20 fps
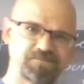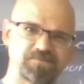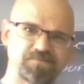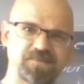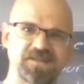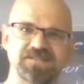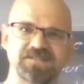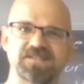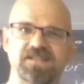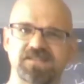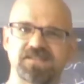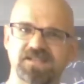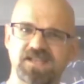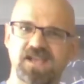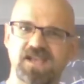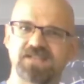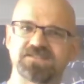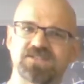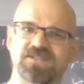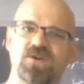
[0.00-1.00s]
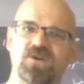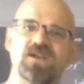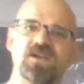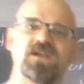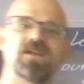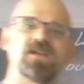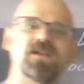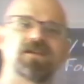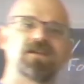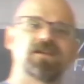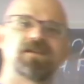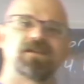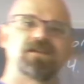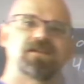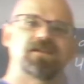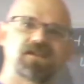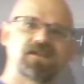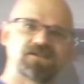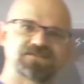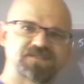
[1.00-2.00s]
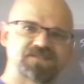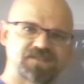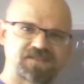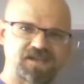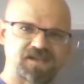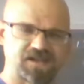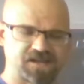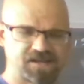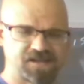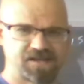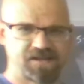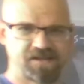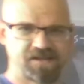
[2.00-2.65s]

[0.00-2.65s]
But is that the case? So here's the thing.